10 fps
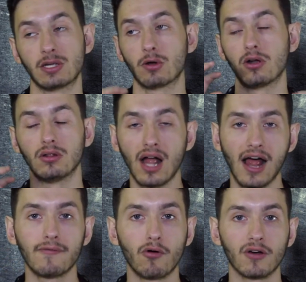There were a
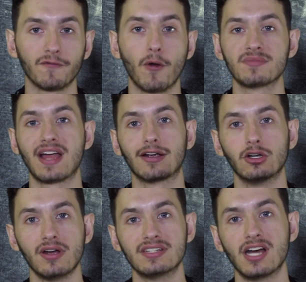lot of horror films that I
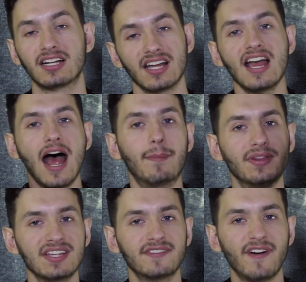really dug, but
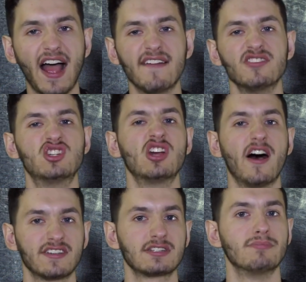these five
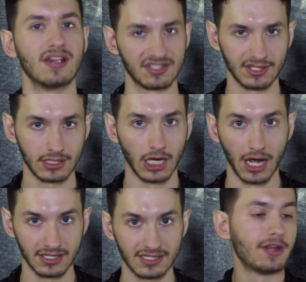just missed the
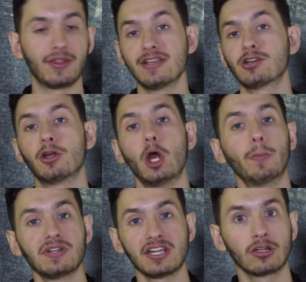cut. Now, these are in no
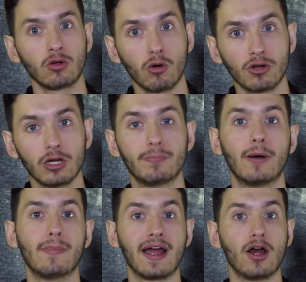particular order,
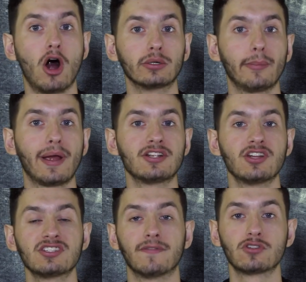but my honorable
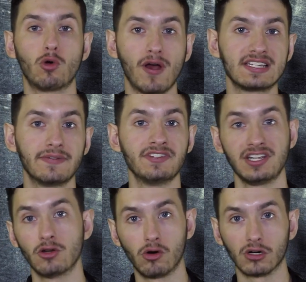mentions of
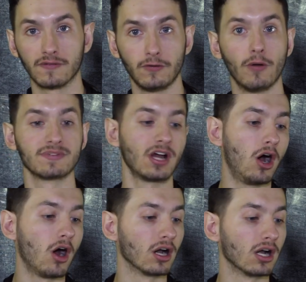2017 horror films
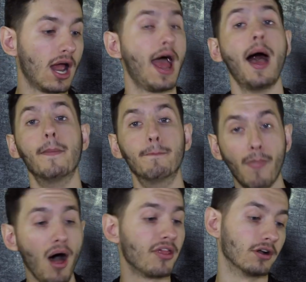are
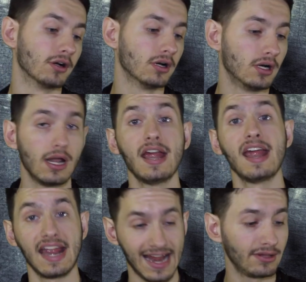Mother,
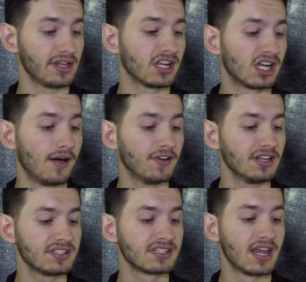Alien
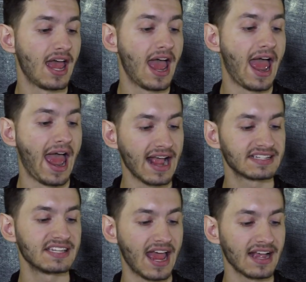Covenant,
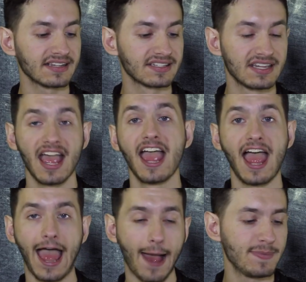XX,
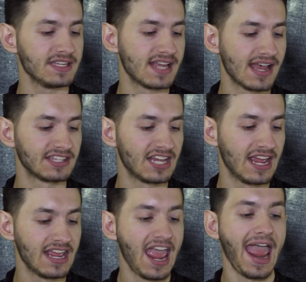Happy Death
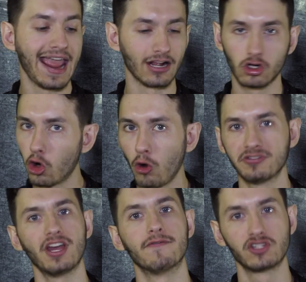Day, and
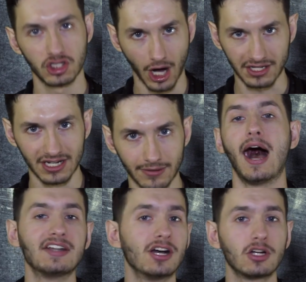Cult of Chucky.
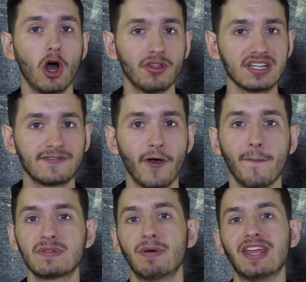I dug all these
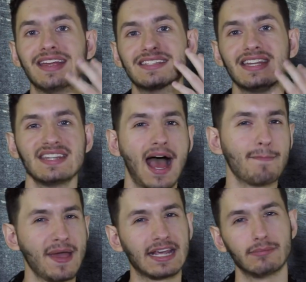films, but they did not
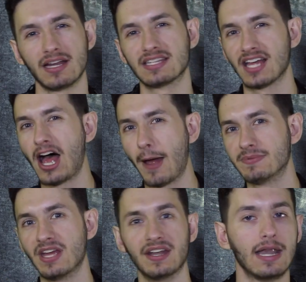make it in my top
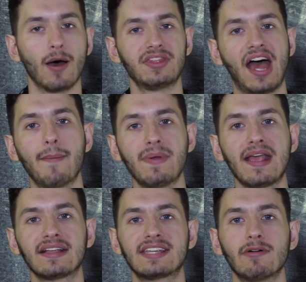10. Now, with that
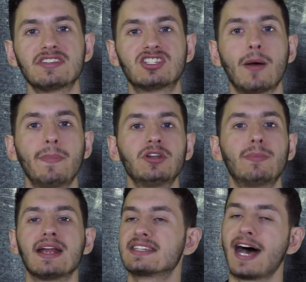being said, let's jump into
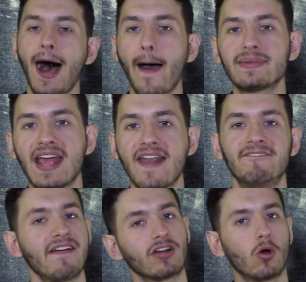my top 10
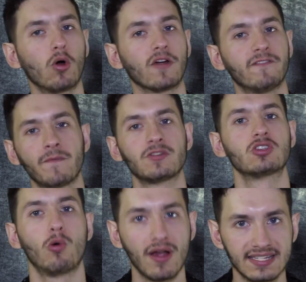favorite horror films of
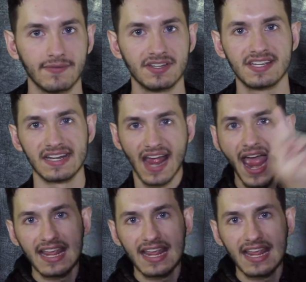2017.